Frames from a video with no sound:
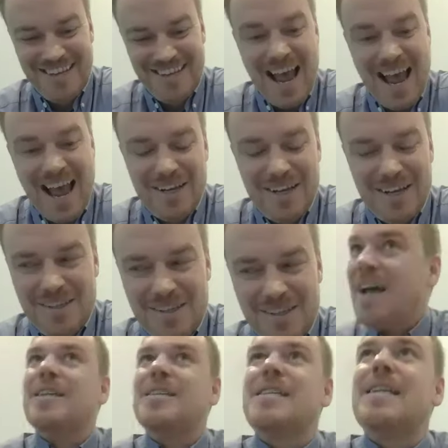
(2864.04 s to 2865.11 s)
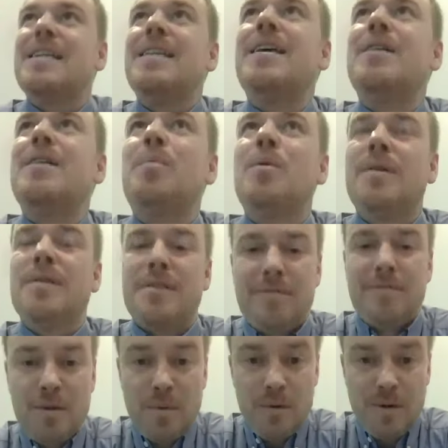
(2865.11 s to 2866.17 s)
I see the
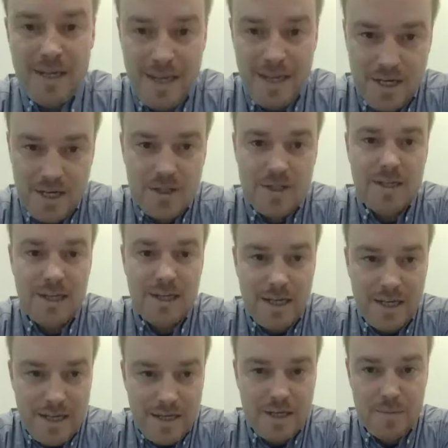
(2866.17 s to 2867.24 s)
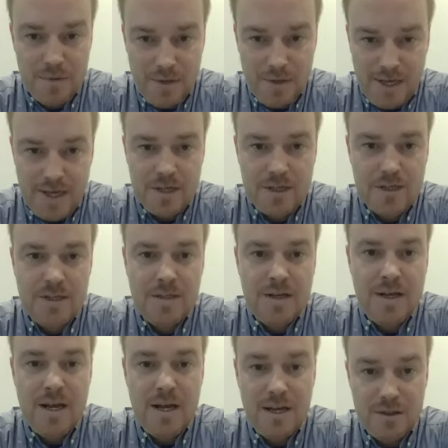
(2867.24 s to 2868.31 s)
importance of communication and clear
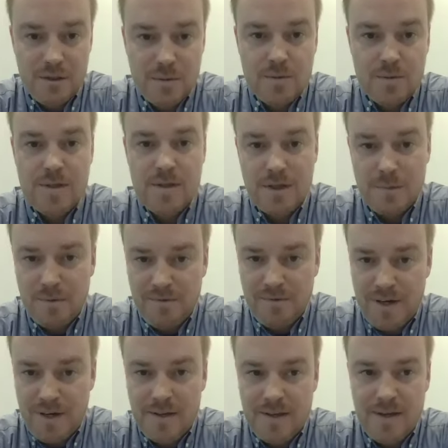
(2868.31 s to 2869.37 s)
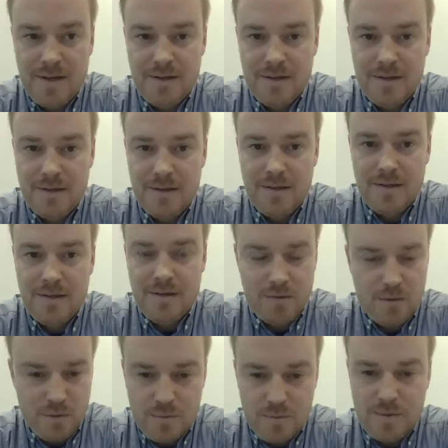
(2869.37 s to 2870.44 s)
communication and tools that can provide that.
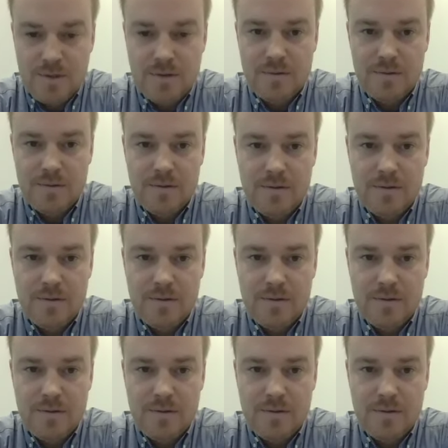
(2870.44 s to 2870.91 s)
Of course we do.